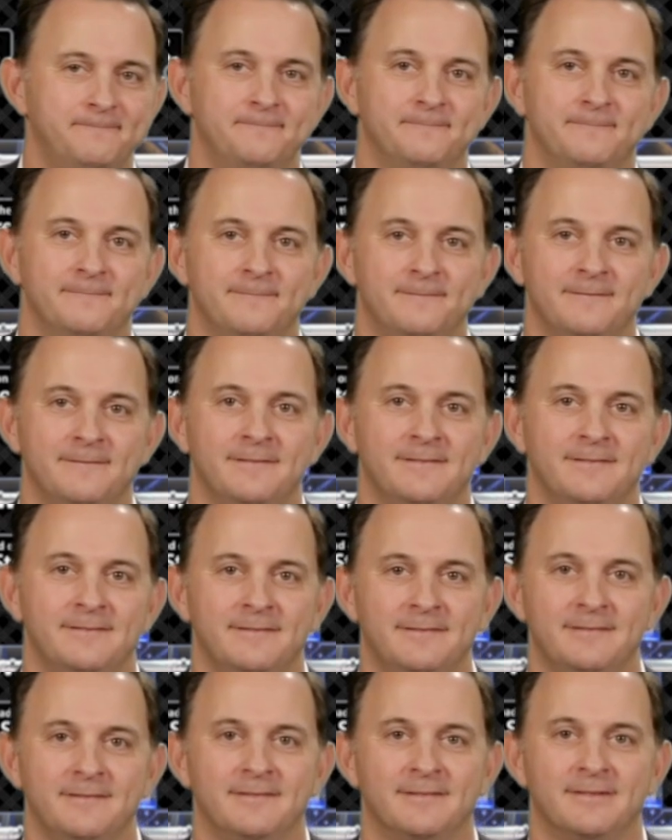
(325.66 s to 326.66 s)

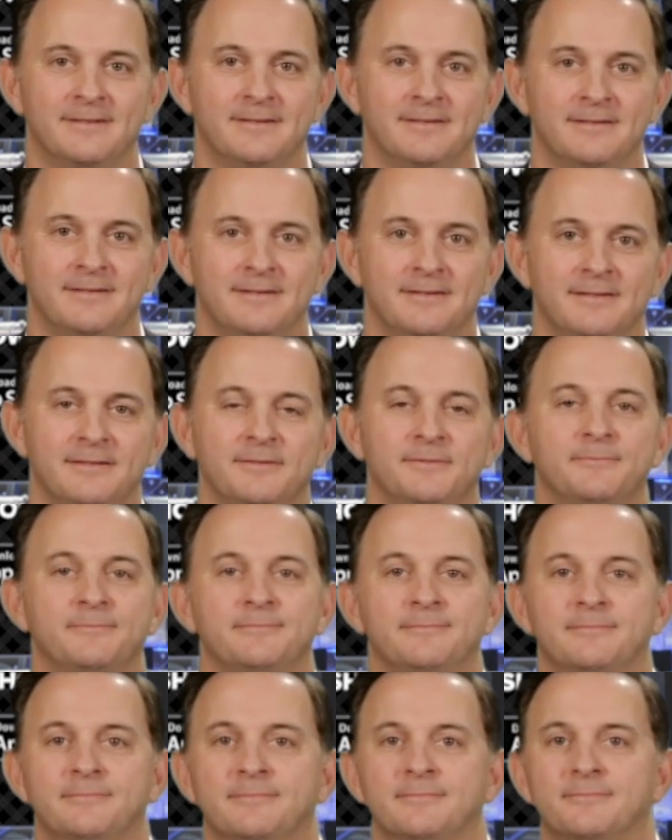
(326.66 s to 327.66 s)

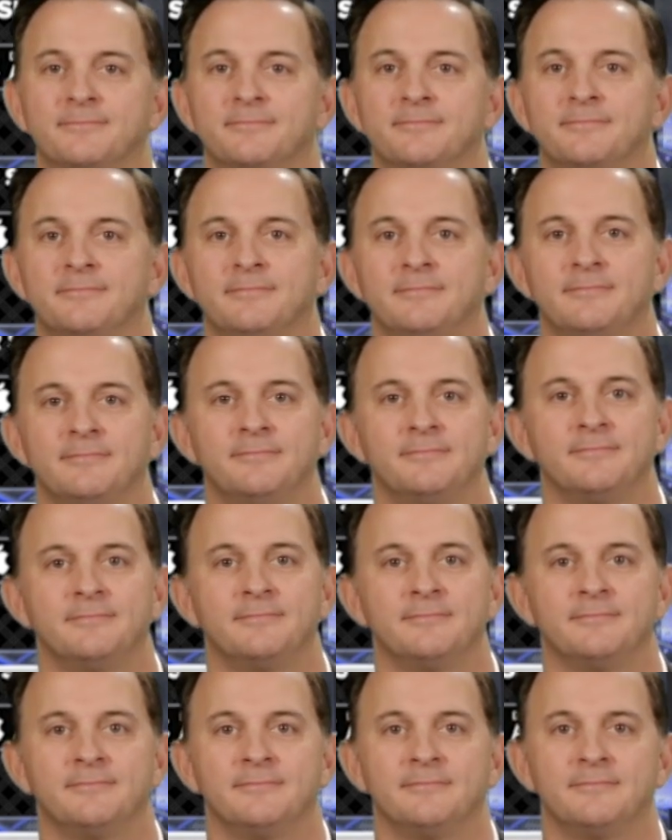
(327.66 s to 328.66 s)

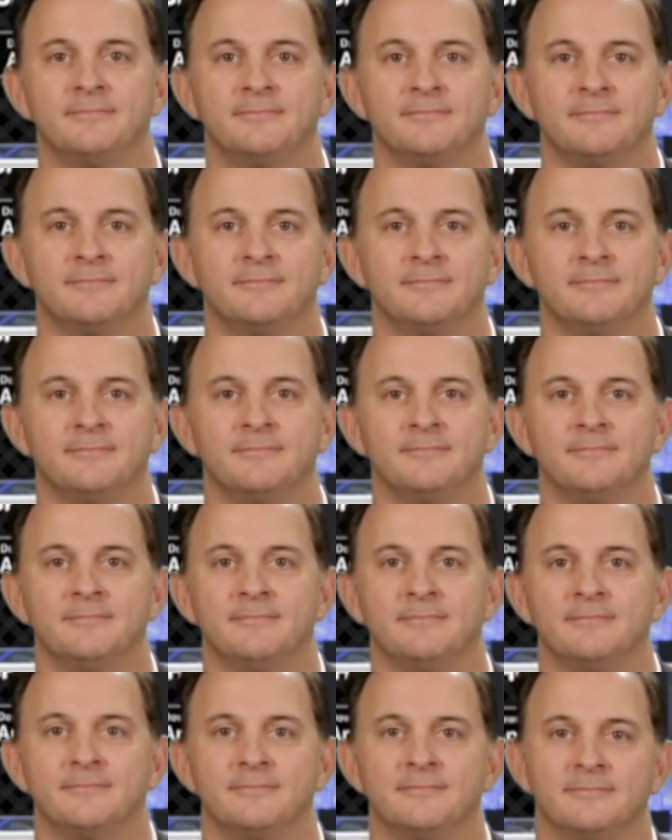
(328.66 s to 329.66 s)

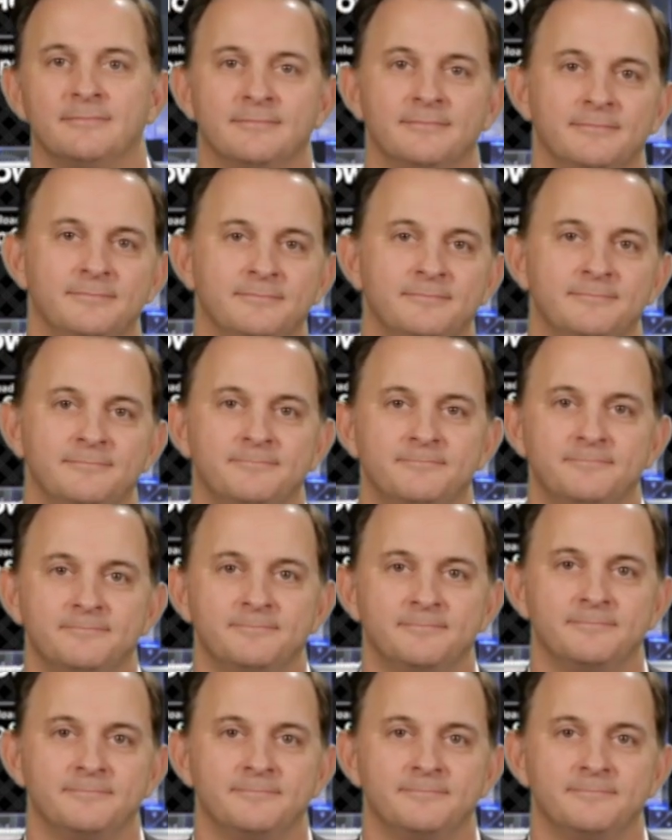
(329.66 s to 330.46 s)
(silent)